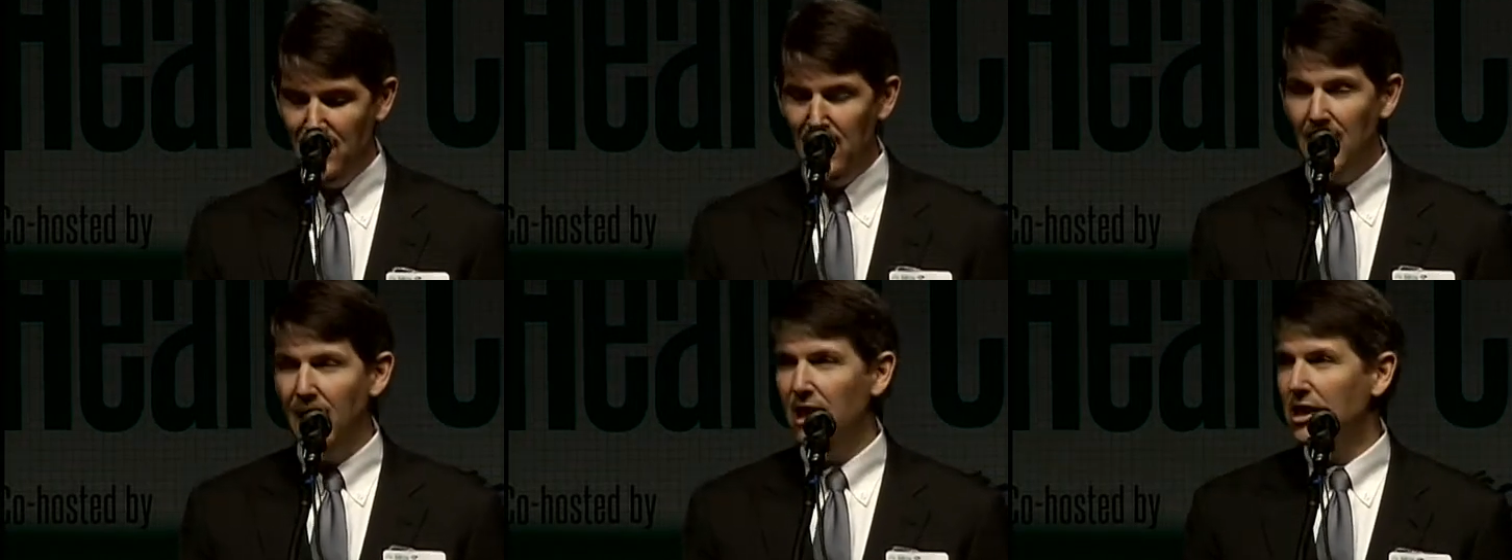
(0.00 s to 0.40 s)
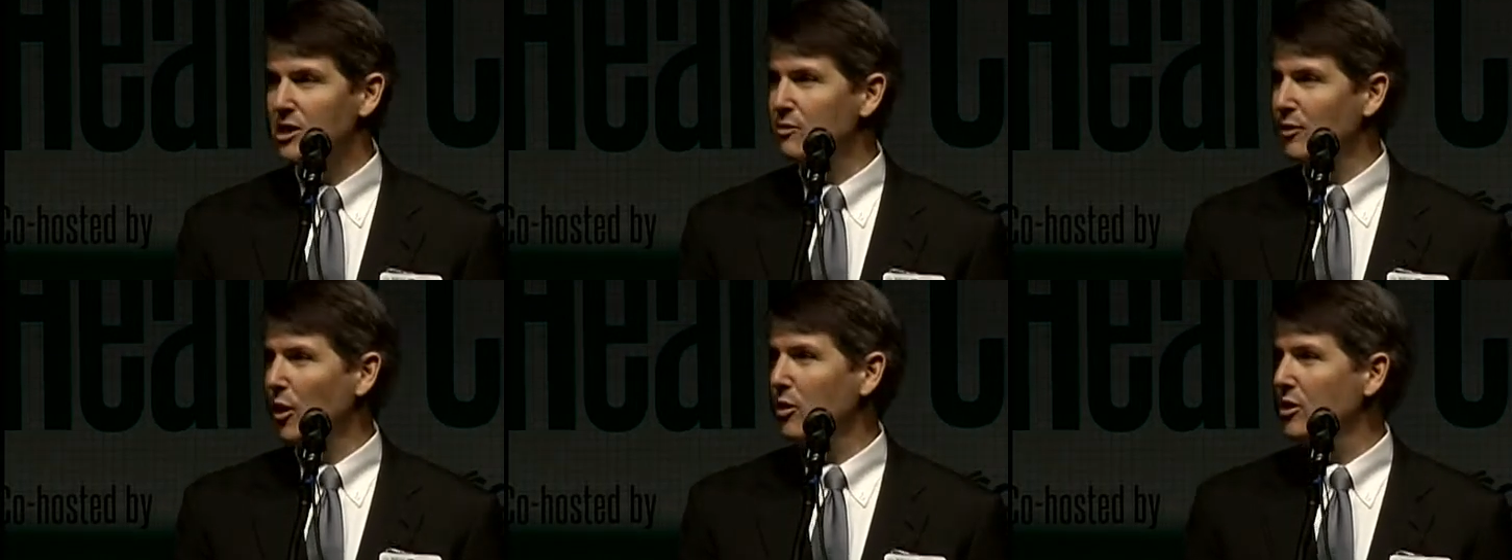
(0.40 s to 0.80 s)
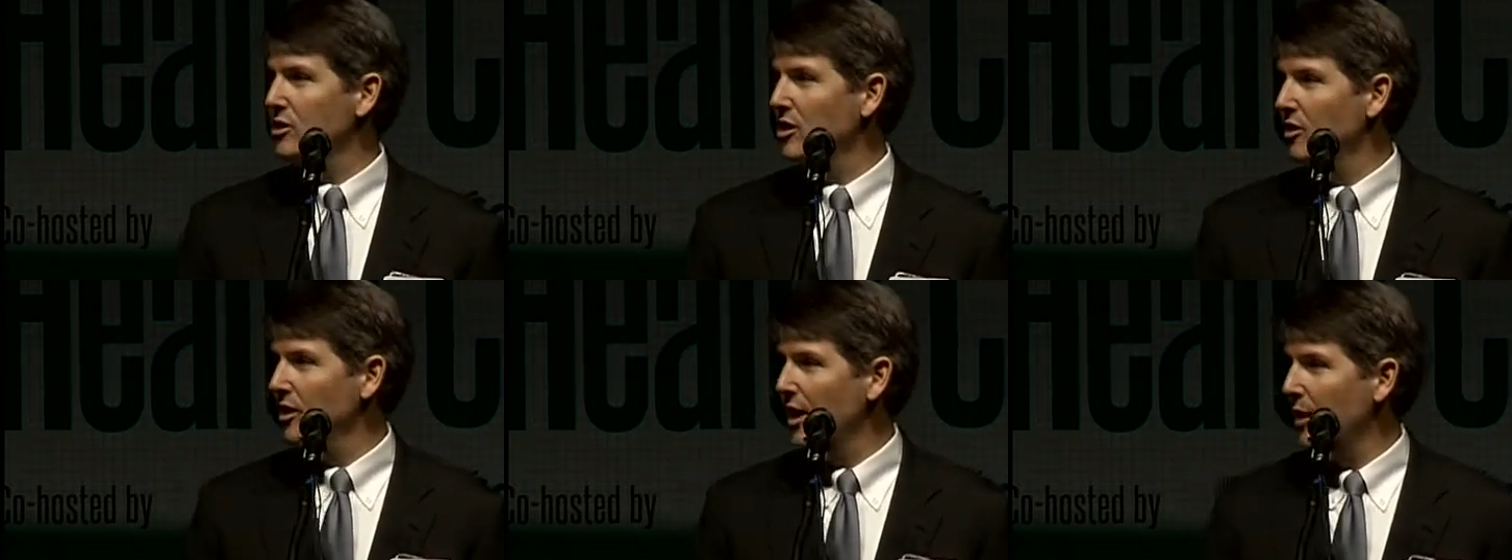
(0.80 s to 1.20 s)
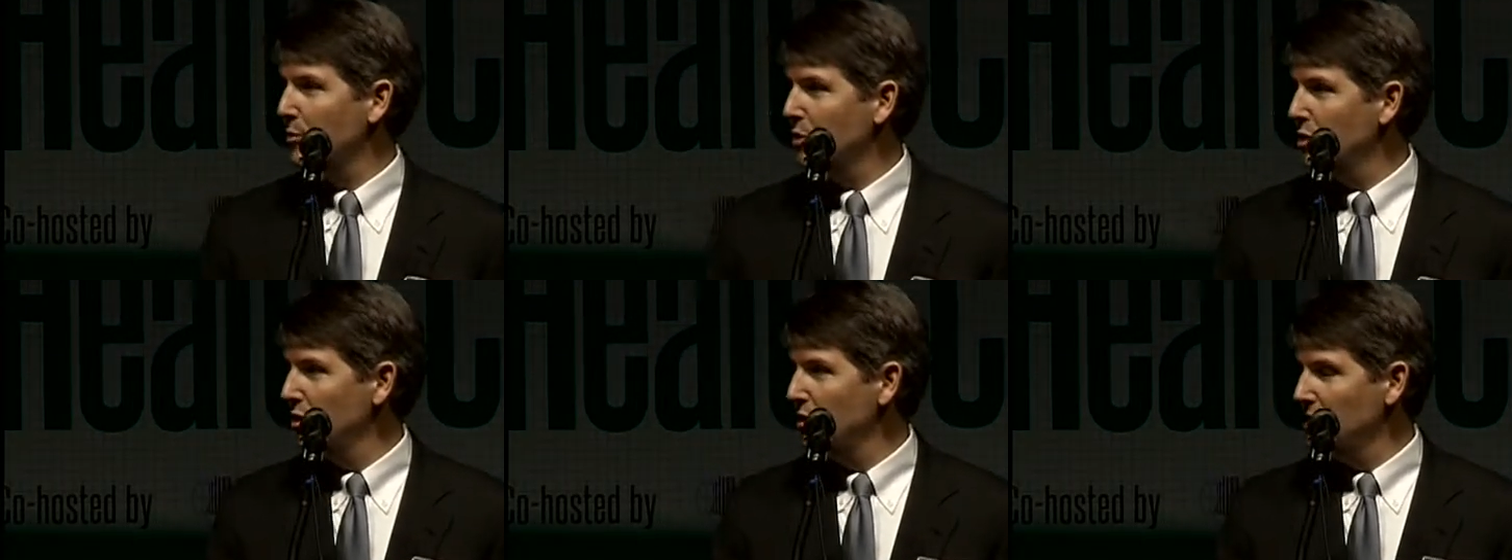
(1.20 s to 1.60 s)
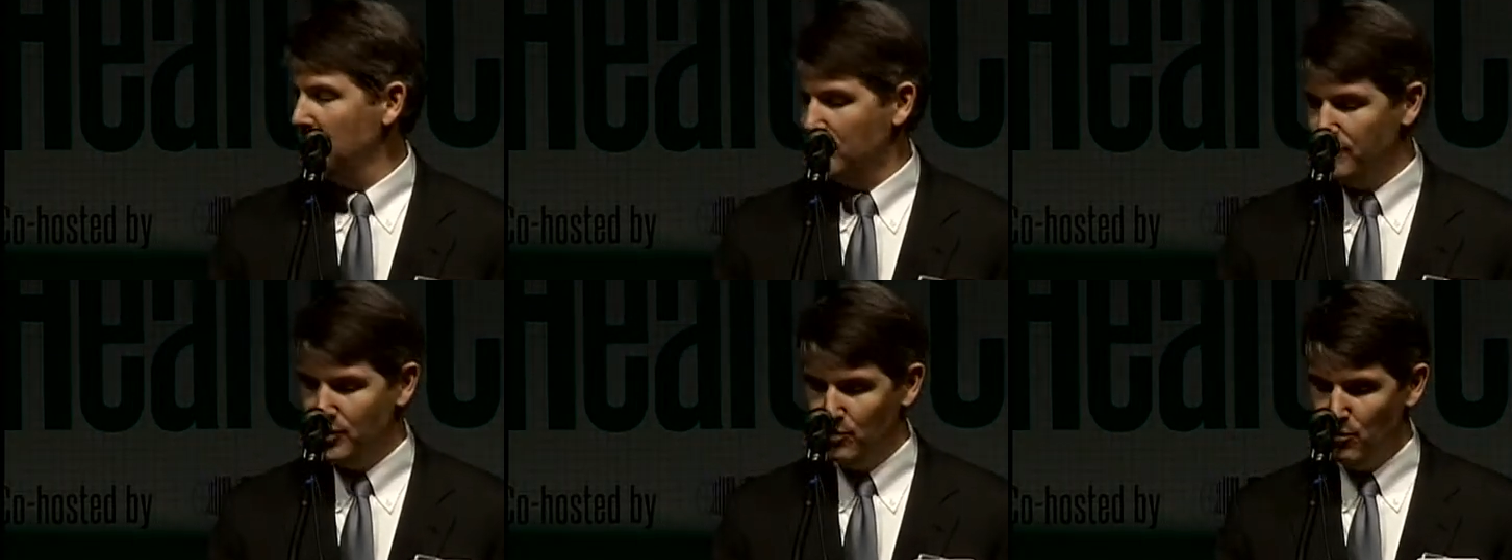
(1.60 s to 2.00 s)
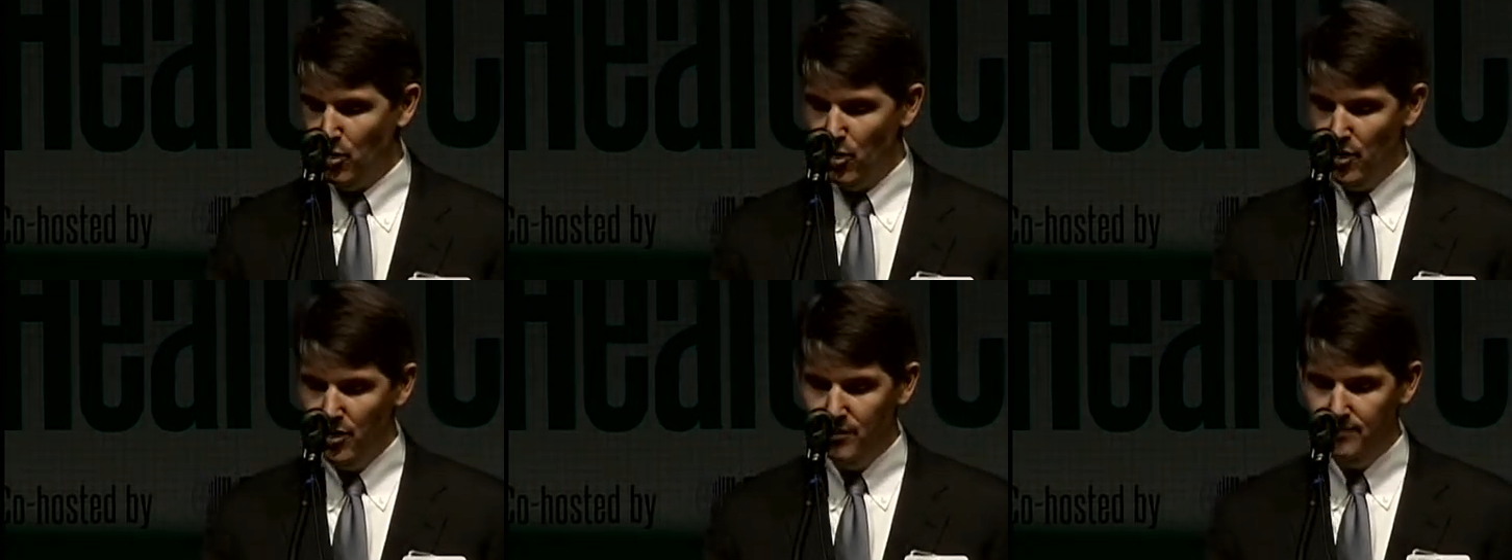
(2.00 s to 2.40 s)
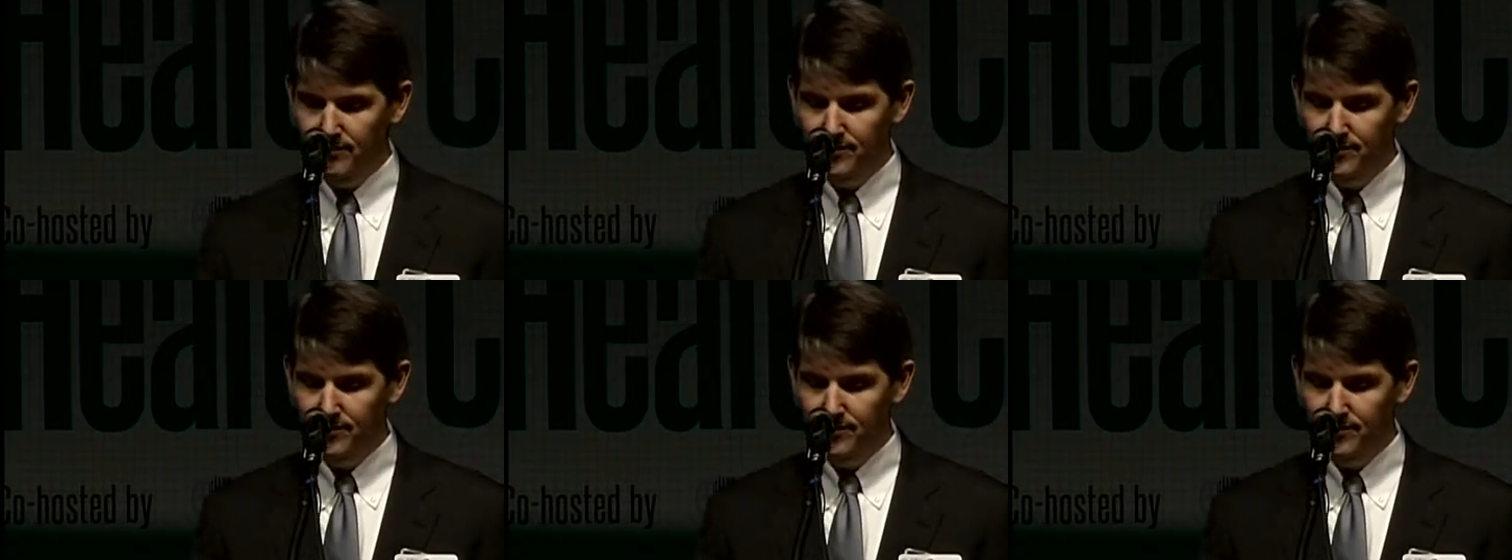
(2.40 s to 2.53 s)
and let's focus on the opportunities of tomorrow.